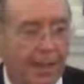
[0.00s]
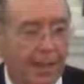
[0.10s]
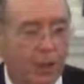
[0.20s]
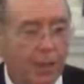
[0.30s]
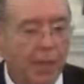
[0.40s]

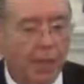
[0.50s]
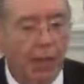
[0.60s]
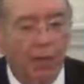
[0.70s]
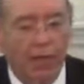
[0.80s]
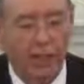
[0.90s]
You may
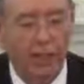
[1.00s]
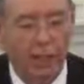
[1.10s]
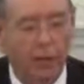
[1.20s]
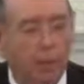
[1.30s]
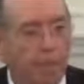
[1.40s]
know that
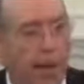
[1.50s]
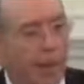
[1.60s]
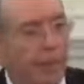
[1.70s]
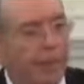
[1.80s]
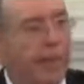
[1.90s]
General
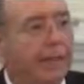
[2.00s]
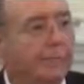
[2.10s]
Pompey